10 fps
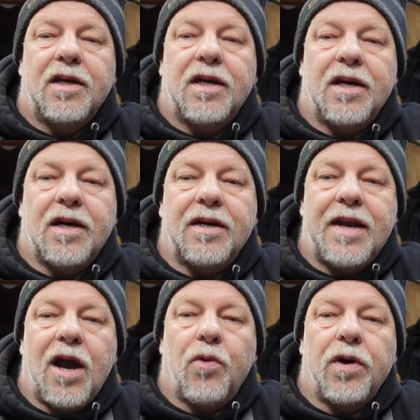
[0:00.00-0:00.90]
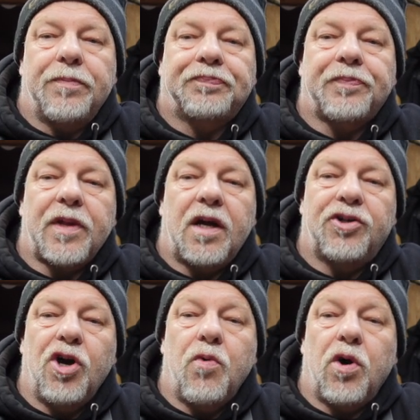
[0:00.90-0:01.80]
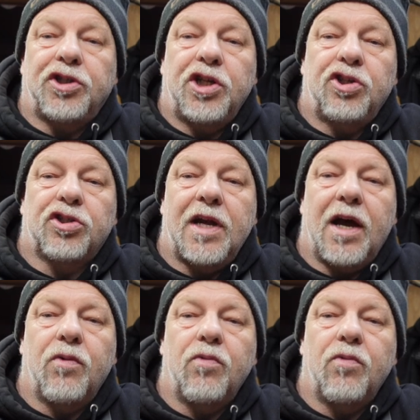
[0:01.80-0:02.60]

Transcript: now. Don't watch it just now,